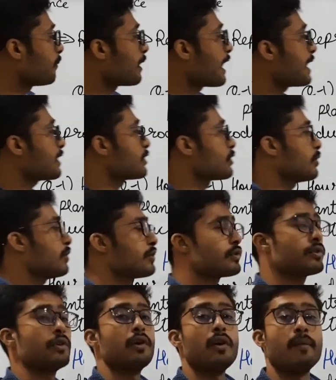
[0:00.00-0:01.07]
plants
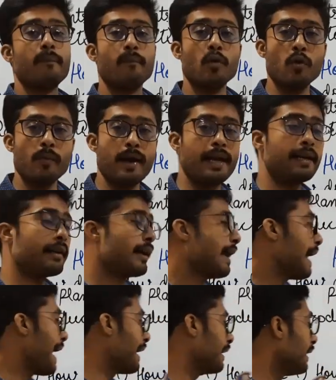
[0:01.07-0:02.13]
shows movement,
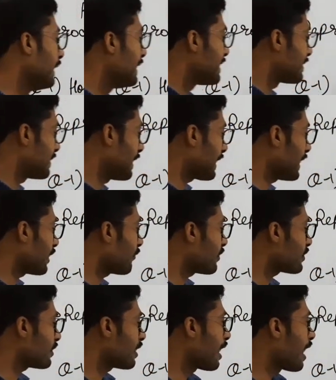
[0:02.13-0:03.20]
and second
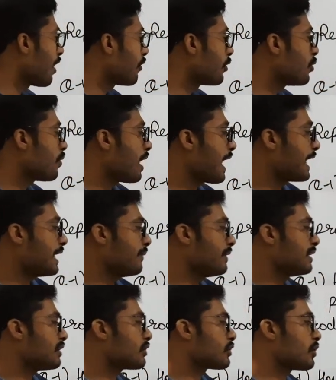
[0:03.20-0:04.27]
question, how do
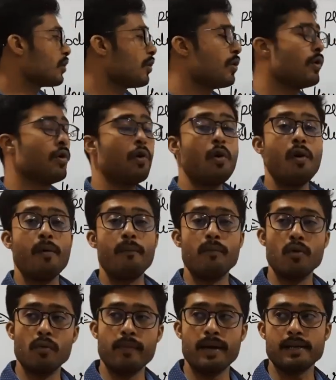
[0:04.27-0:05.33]
animals show
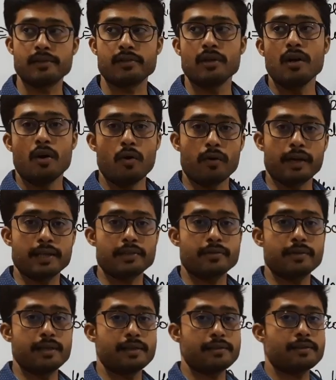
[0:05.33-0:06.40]
movements. Okay
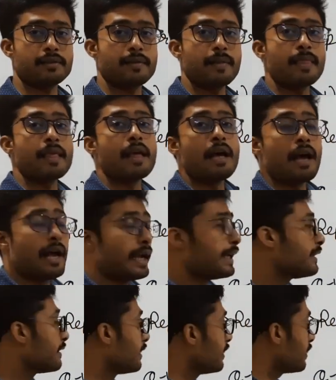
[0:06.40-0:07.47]
students,
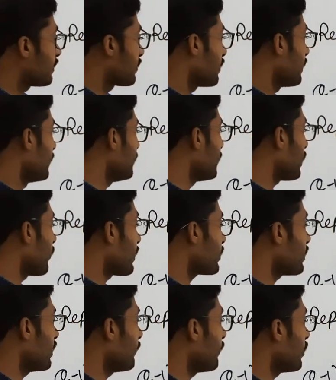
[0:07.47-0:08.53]
in the
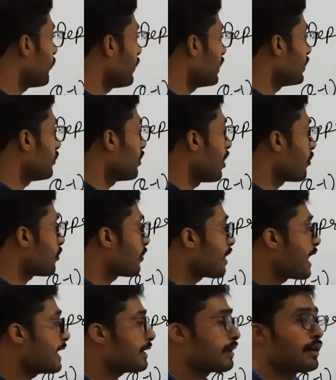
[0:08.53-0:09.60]
question number 1 you have to
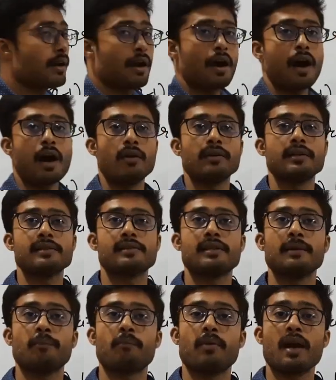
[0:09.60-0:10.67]
write how does
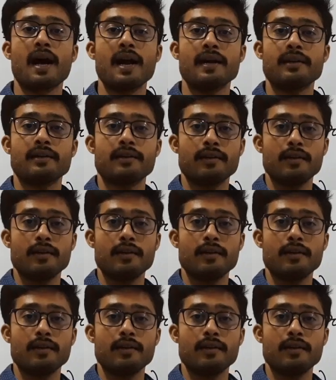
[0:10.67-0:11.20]
the plant